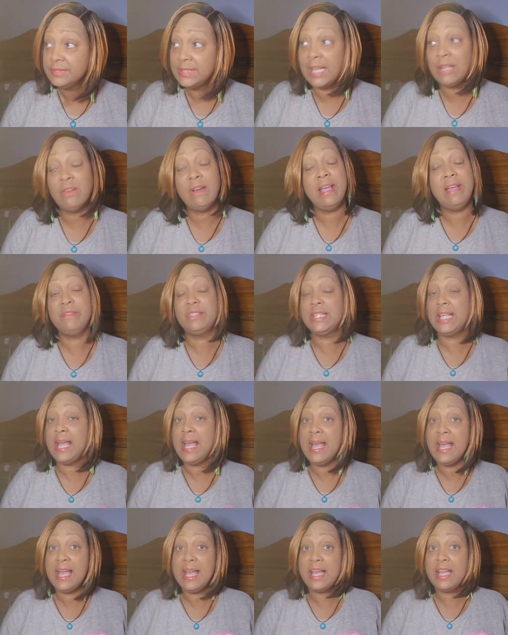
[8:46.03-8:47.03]
They don't have
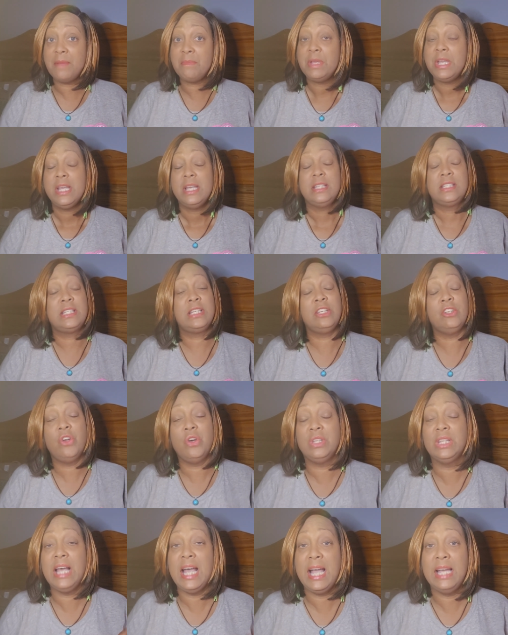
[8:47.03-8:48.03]
time to get
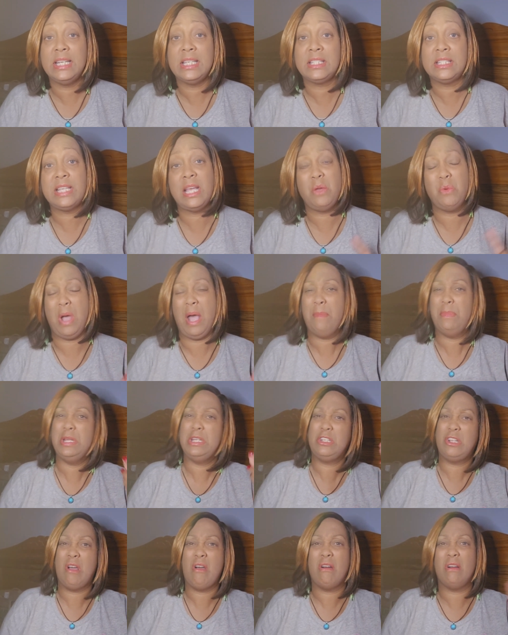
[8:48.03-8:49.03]
online and say, Well, I've
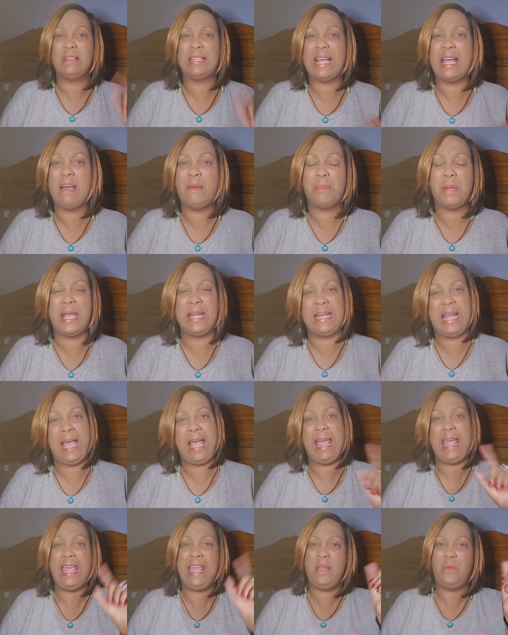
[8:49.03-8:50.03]
been dogged out by and
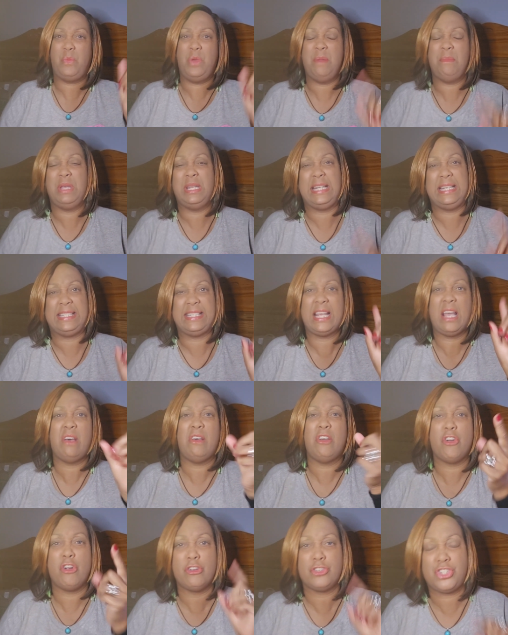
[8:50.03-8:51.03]
I hate women and
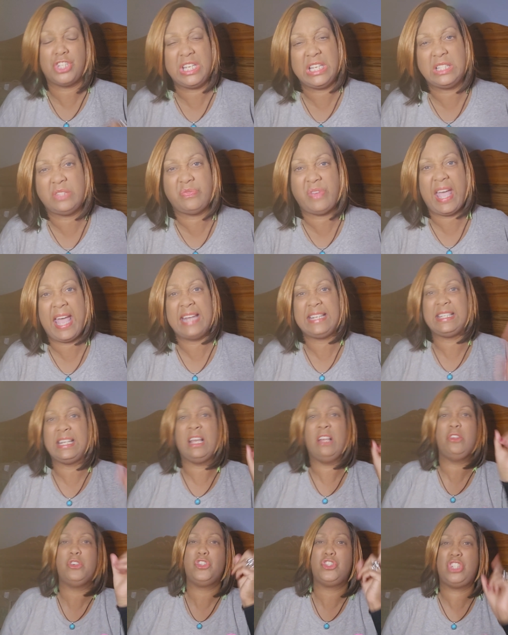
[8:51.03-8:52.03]
tell her she's fat,
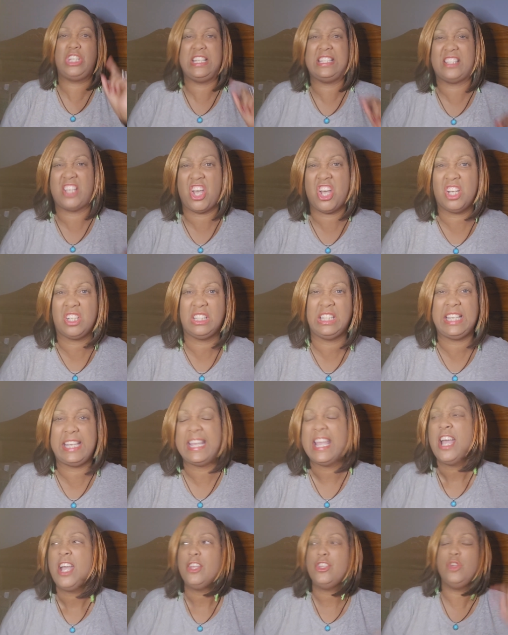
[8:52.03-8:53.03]
tell her she's ugly,